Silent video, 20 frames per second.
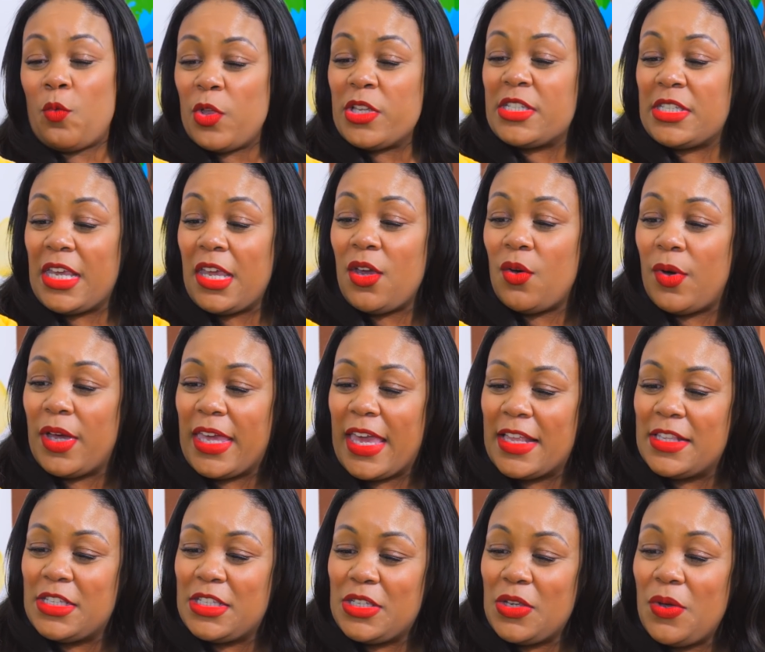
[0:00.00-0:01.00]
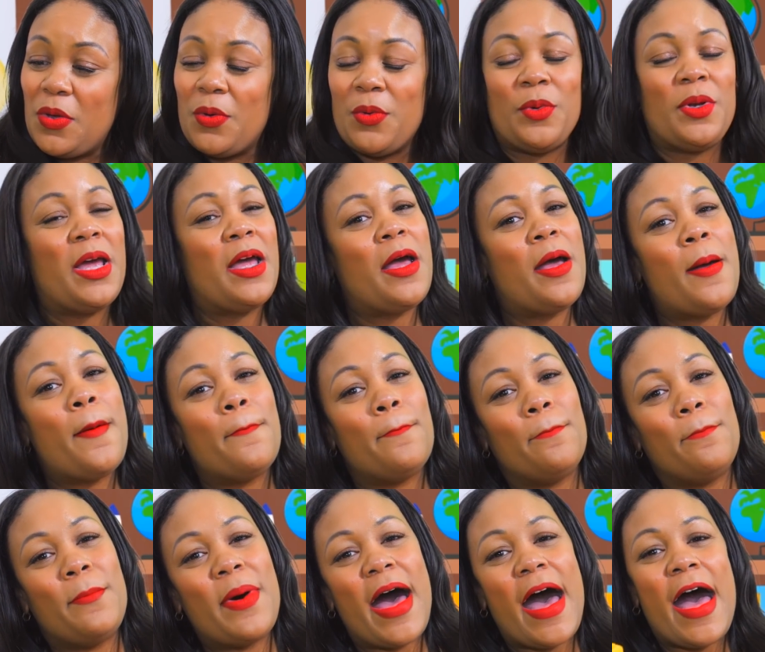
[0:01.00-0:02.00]
we'll see you again soon.
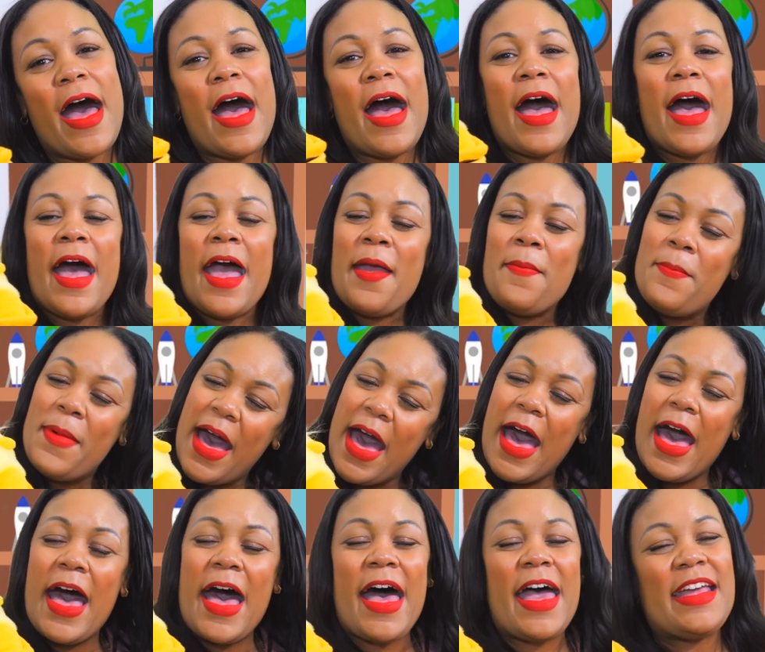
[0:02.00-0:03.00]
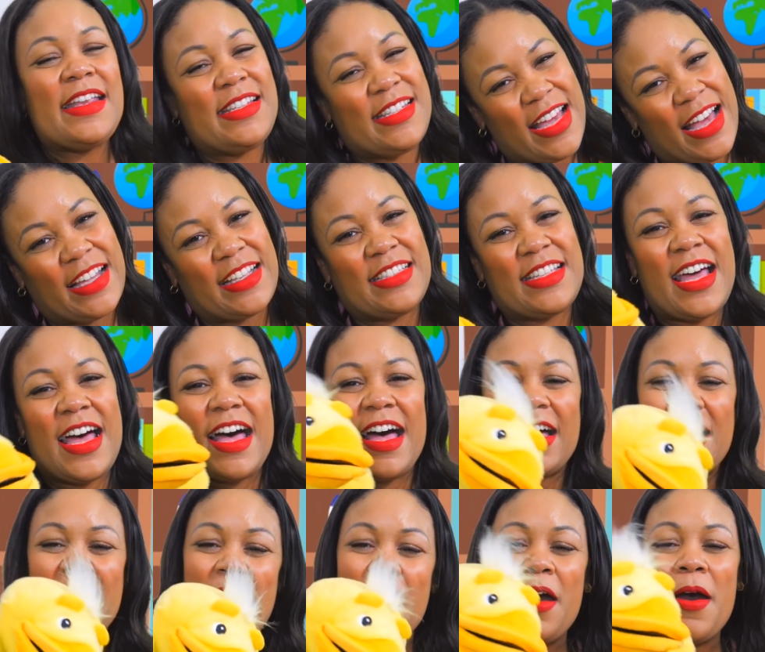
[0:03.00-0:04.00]
Bye-bye, Duck
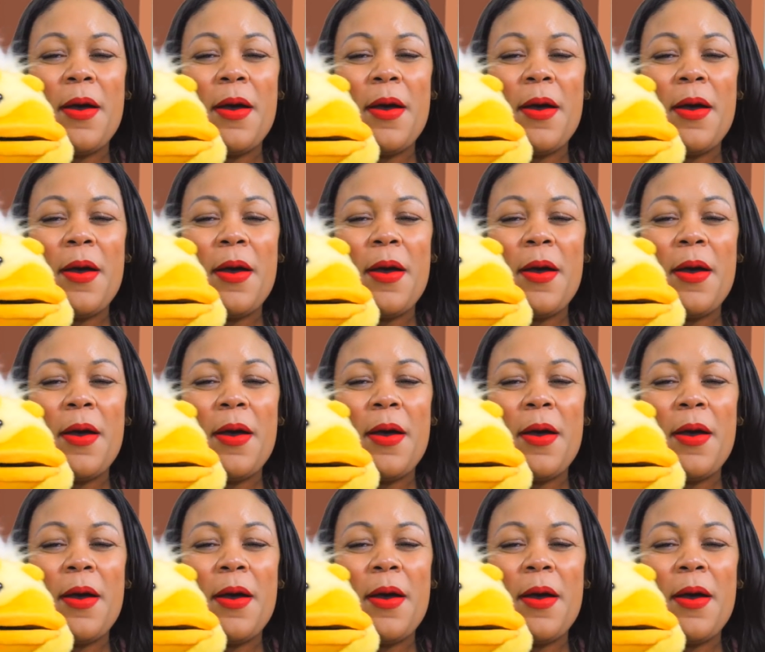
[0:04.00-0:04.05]
Duck.